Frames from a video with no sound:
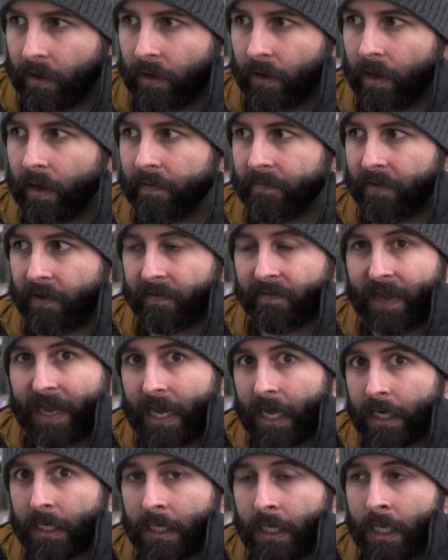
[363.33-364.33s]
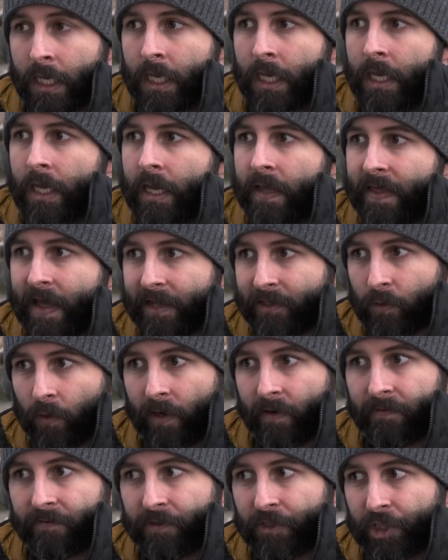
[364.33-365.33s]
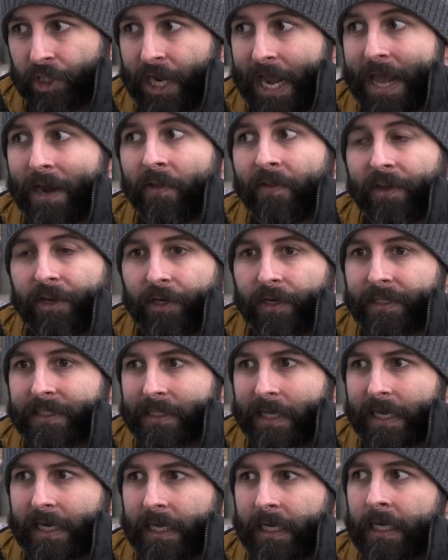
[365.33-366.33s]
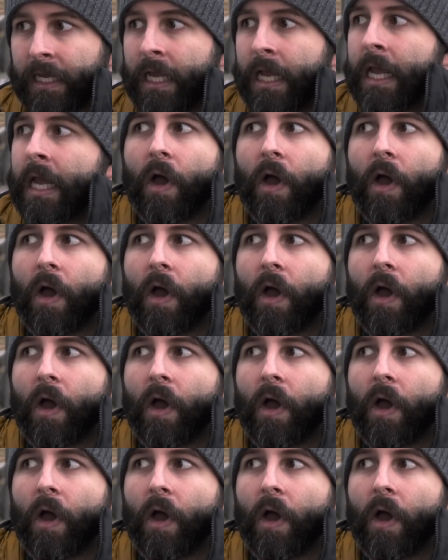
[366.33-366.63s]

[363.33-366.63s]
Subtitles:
of their van, that sort of channel that you're insulating.